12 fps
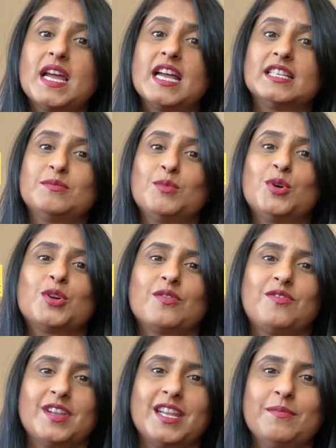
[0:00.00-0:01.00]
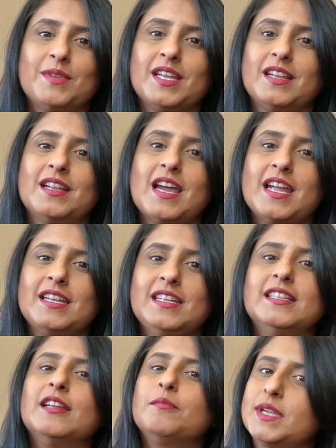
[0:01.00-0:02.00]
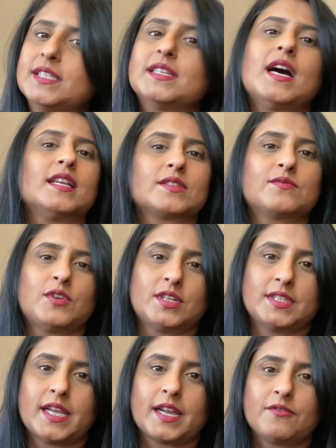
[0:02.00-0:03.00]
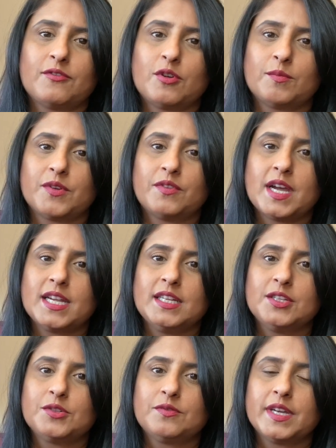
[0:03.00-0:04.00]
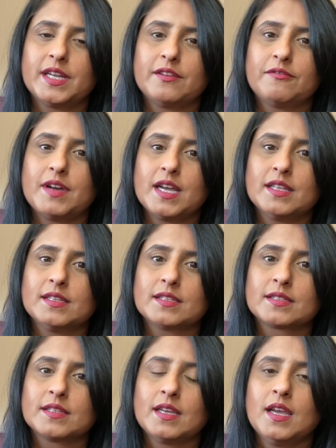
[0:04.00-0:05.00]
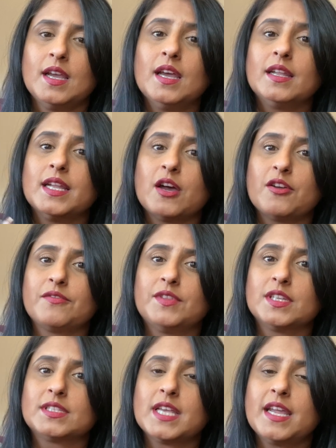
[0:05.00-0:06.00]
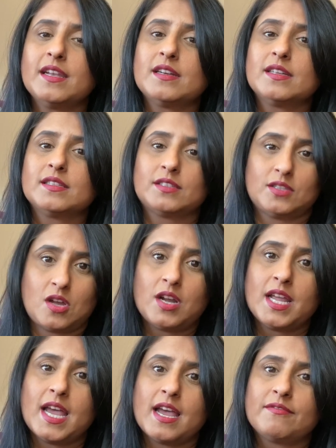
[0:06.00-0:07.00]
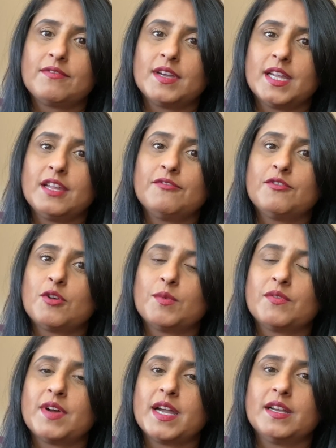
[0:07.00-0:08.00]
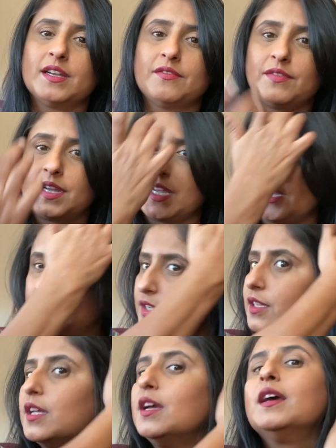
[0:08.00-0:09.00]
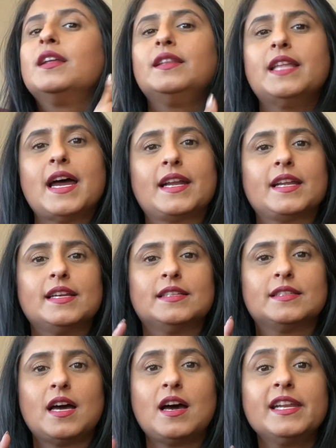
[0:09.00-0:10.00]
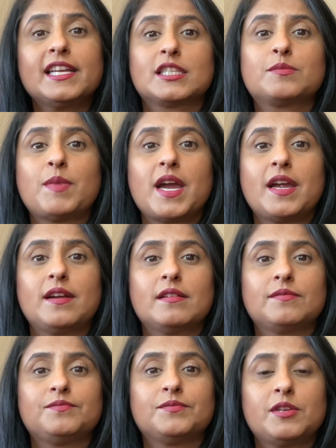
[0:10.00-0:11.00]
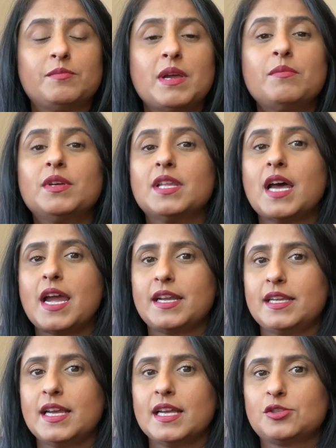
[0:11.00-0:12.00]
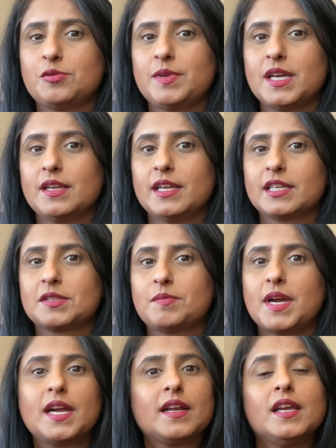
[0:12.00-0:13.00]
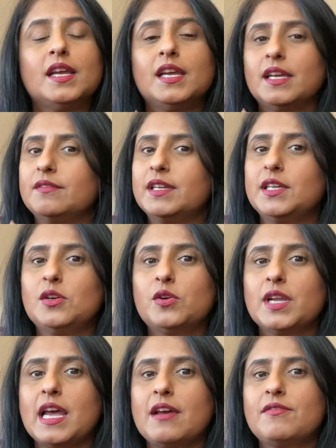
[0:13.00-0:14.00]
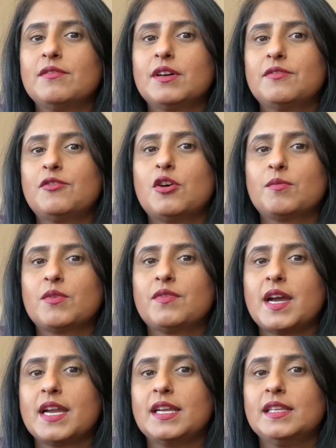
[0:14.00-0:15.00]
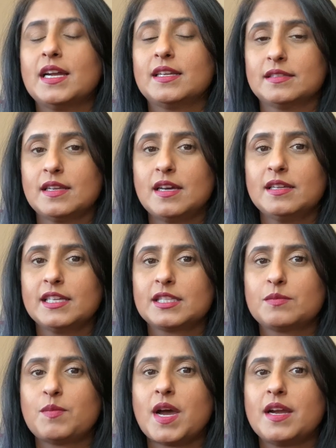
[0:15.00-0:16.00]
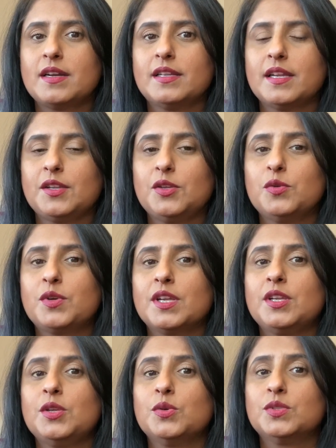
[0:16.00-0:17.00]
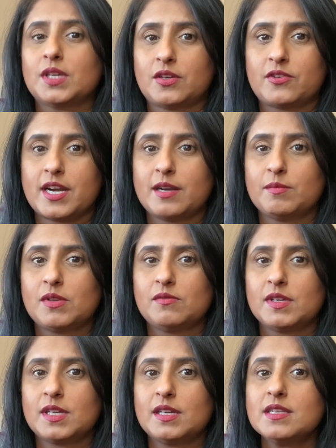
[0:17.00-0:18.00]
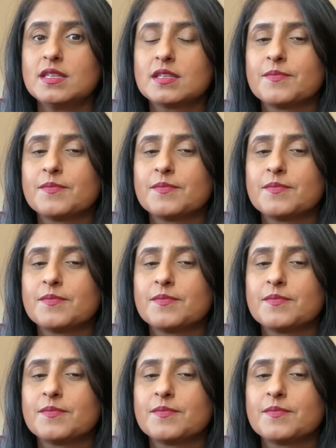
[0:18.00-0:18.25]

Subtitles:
has more of a name than an ID, then please ask for a second form of ID to verify this. Now, if the signer does not have any form of identification that is unexpired, remember the ID has to be unexpired. If they don't have a form of ID that is unexpired, then you can use a credible witness,